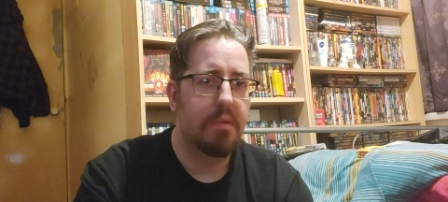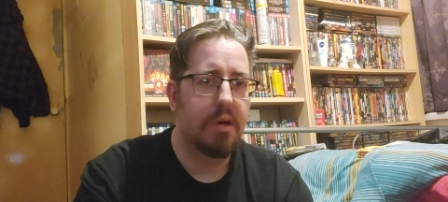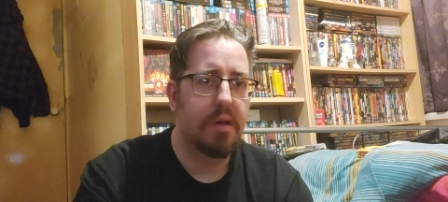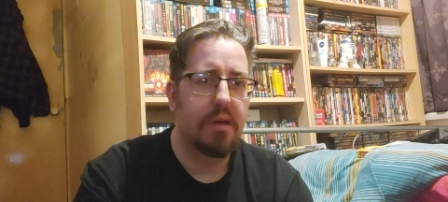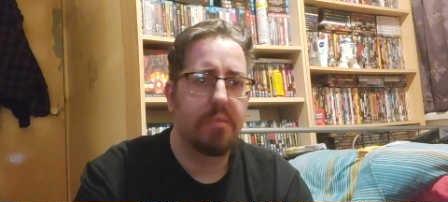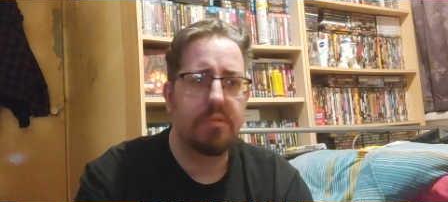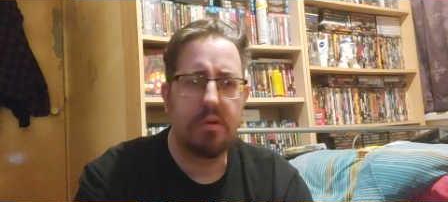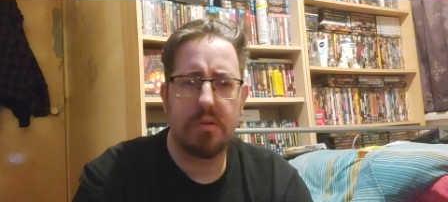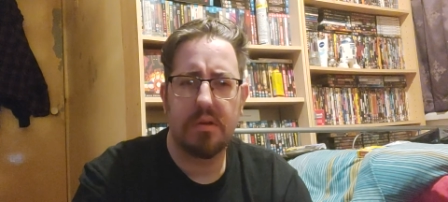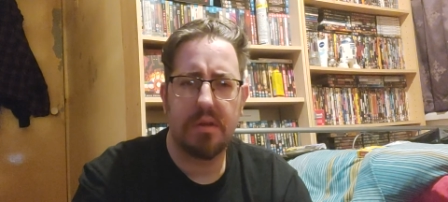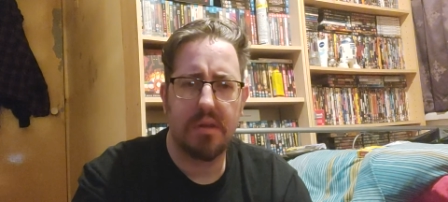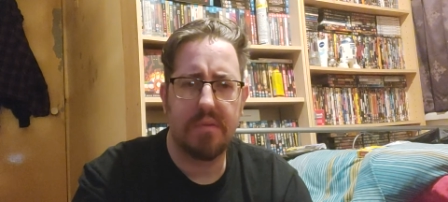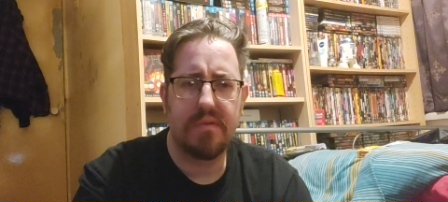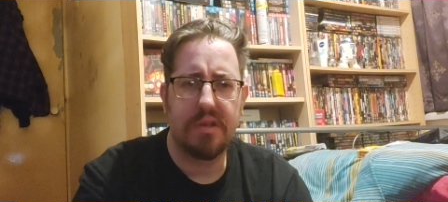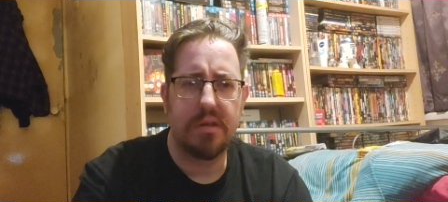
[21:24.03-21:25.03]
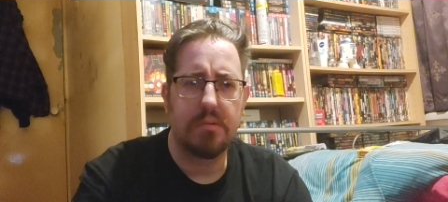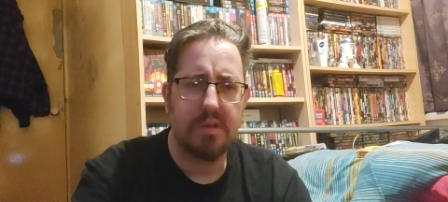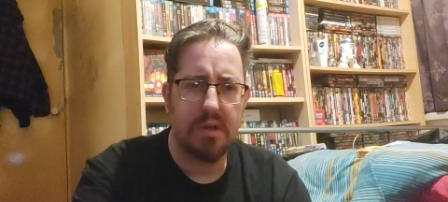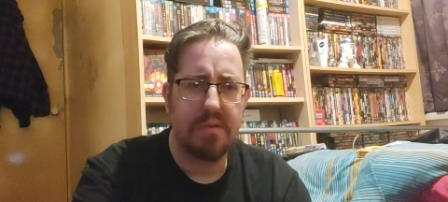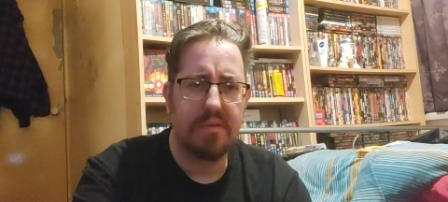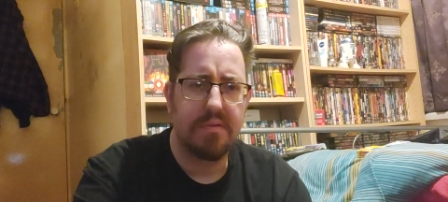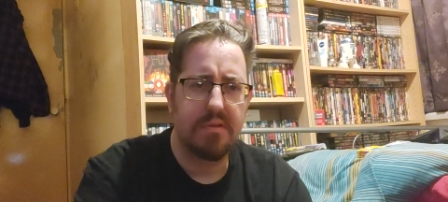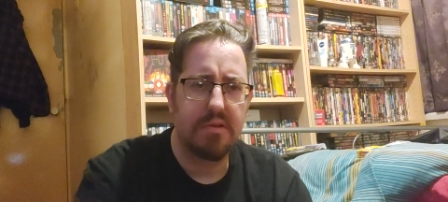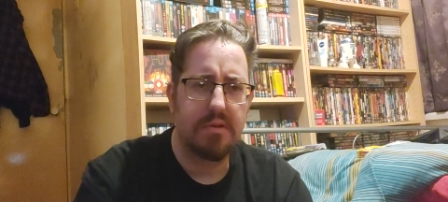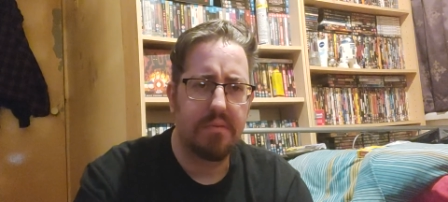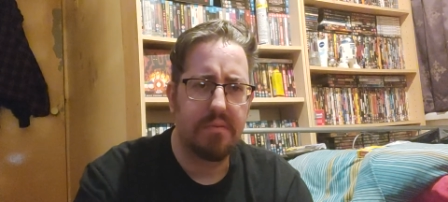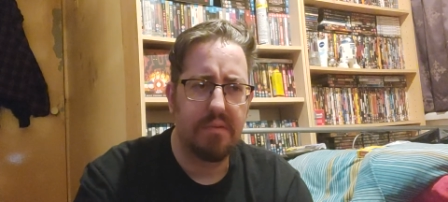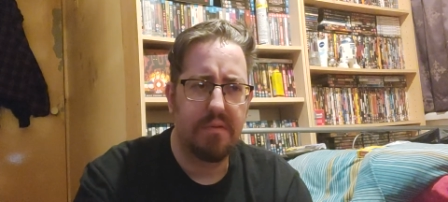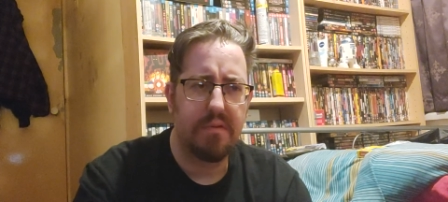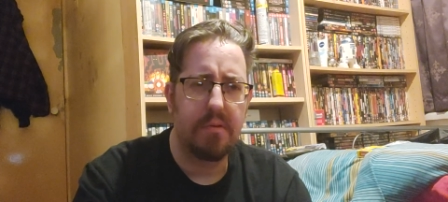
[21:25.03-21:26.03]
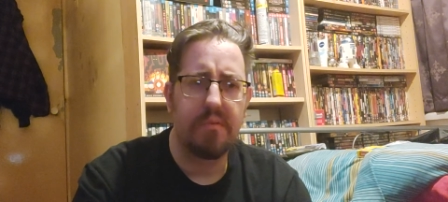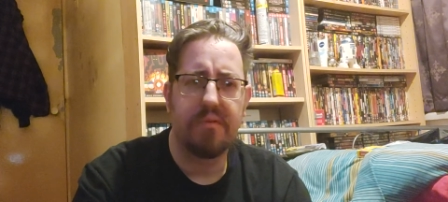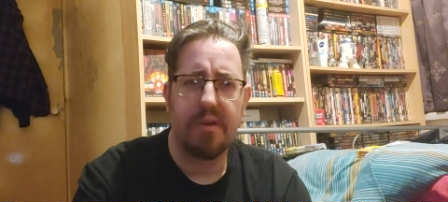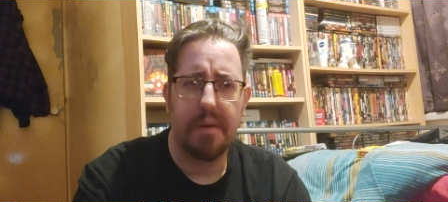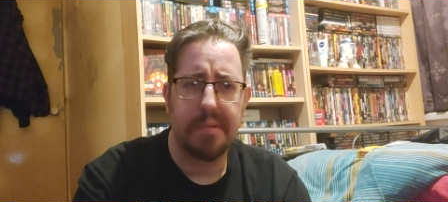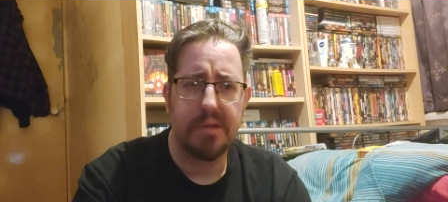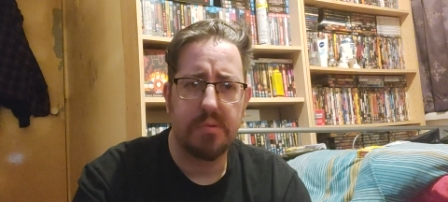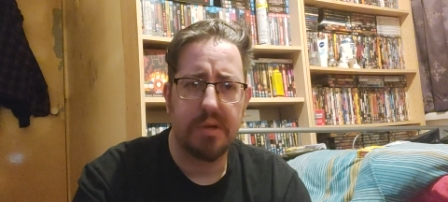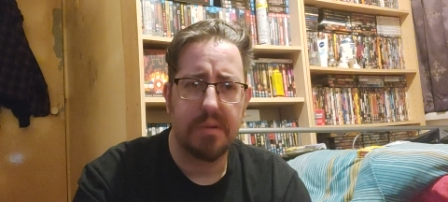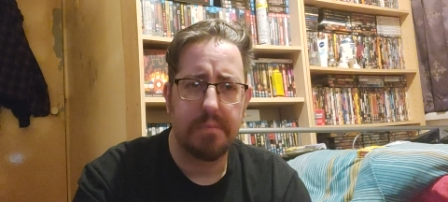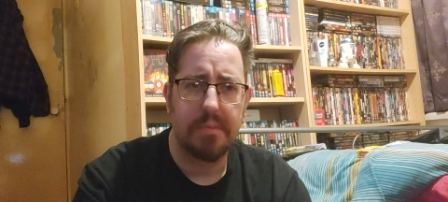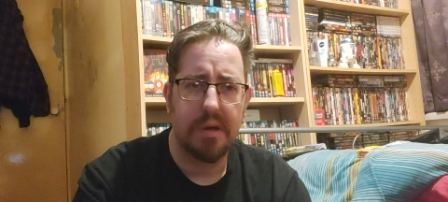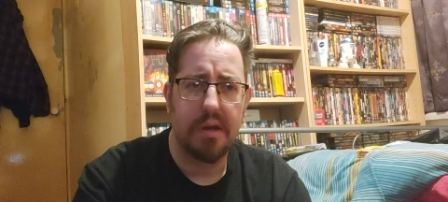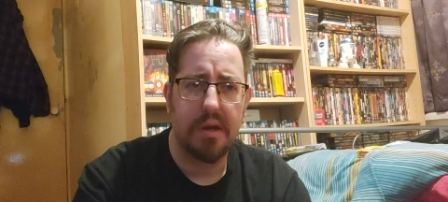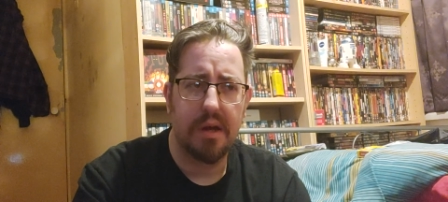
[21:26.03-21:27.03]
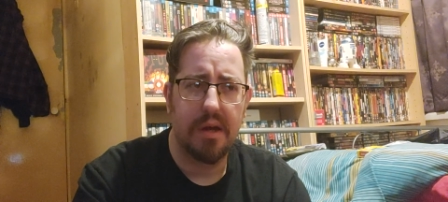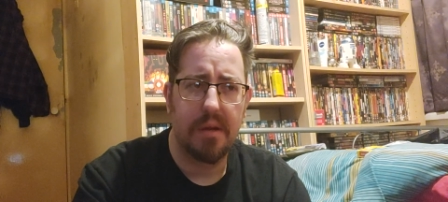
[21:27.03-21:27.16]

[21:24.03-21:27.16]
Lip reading: And I'm sorry that the videos are few and far between, but